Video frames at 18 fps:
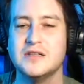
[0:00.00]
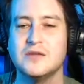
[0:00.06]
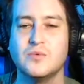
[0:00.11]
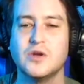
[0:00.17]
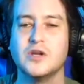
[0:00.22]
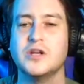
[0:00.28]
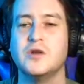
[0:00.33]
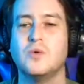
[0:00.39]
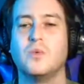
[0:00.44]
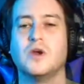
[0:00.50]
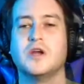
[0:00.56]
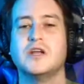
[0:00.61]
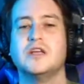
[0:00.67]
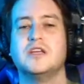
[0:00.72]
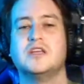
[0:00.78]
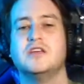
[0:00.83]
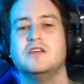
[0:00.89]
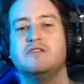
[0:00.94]
We're
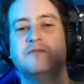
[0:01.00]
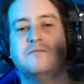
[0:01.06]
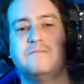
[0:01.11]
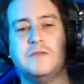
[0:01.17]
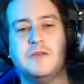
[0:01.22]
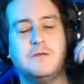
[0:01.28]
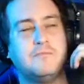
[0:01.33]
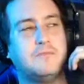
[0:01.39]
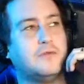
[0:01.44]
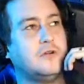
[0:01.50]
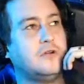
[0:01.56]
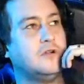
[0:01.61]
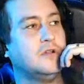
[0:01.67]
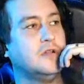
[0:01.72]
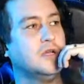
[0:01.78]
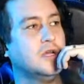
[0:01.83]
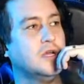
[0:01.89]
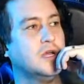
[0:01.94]
gonna give
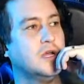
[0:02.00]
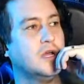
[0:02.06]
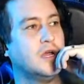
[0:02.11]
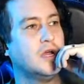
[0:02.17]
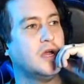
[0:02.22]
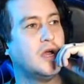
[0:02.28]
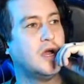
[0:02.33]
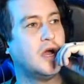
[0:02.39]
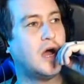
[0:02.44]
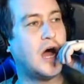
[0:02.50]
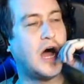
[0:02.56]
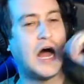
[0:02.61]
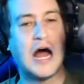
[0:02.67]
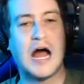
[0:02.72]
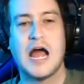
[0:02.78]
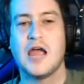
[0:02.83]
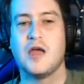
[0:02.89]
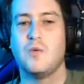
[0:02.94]
people a
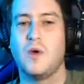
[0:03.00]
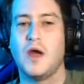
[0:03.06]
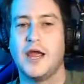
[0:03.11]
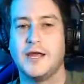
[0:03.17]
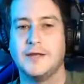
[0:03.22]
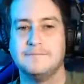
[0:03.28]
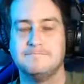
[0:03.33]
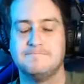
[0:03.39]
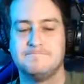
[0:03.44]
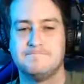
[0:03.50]
highway,